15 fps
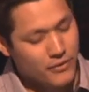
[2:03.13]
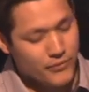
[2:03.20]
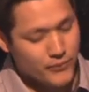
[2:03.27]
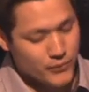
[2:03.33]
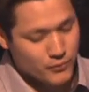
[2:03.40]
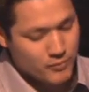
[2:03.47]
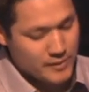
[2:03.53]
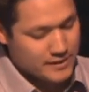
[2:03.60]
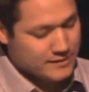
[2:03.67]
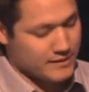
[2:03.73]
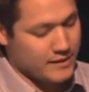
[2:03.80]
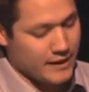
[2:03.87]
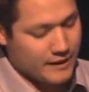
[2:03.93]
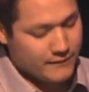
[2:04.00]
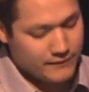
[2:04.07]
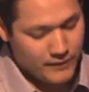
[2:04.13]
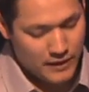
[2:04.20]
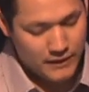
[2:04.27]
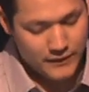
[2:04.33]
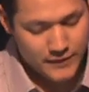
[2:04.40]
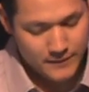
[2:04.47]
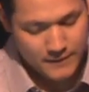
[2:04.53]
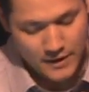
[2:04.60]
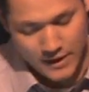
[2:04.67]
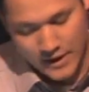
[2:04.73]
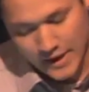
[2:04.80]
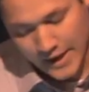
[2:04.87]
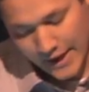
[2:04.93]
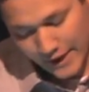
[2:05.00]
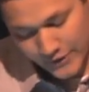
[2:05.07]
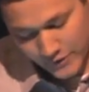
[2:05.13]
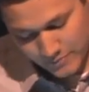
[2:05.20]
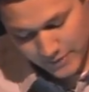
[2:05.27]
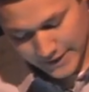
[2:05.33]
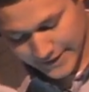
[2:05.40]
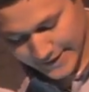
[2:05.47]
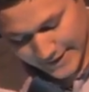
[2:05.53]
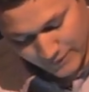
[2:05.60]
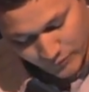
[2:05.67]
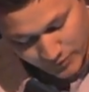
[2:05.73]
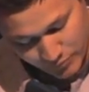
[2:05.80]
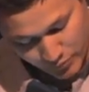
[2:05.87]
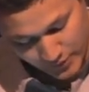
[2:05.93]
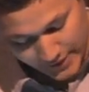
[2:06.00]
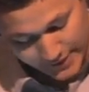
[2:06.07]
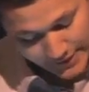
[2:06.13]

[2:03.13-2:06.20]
through me today, Father. In your mighty name we pray,